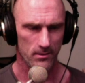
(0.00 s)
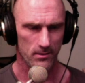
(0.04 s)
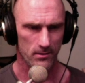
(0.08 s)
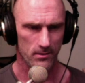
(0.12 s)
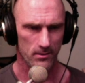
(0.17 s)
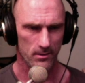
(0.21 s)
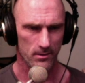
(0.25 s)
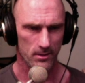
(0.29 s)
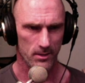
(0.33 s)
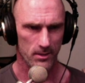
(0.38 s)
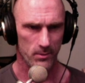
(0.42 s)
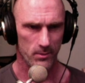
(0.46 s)

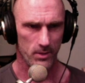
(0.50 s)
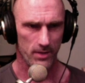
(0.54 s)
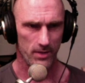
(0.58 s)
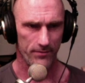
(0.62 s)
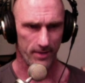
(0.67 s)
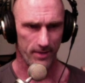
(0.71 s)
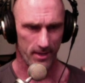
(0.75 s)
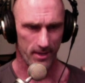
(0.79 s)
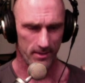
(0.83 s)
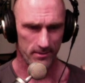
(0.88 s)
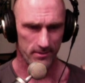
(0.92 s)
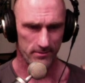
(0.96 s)
Here we have
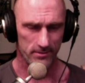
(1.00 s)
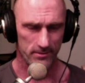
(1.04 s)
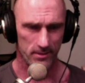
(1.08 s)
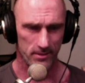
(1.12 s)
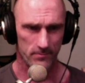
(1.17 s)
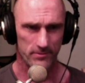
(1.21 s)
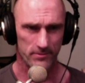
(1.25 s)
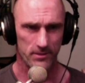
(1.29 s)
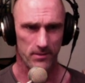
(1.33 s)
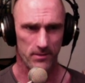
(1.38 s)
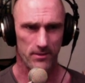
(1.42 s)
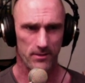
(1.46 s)
end is
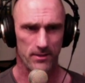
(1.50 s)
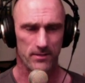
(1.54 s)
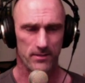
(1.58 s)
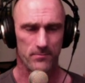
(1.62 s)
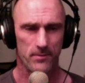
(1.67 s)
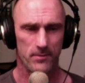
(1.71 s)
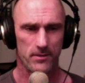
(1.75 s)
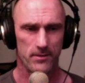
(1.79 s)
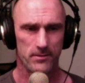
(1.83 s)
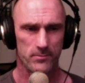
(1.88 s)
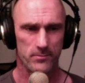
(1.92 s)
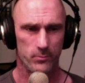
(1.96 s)
nums.length
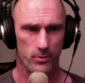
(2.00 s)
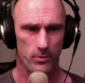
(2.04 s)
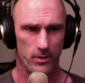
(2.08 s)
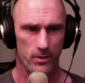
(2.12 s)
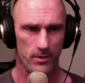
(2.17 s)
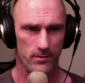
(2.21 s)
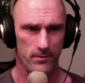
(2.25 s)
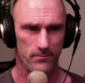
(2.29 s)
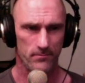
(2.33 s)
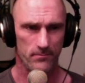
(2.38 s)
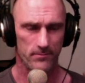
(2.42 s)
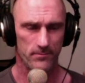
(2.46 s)
minus 1,
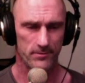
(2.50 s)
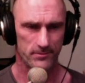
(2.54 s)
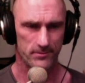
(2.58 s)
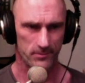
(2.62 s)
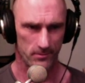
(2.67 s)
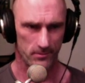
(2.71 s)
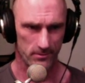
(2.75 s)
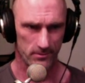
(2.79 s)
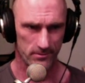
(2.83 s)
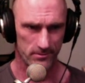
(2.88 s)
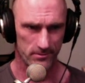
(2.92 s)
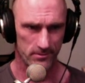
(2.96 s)
start
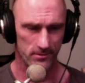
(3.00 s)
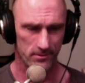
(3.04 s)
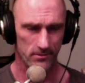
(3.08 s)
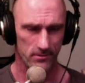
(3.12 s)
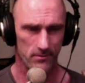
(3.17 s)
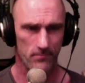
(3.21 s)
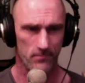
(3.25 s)
is 0.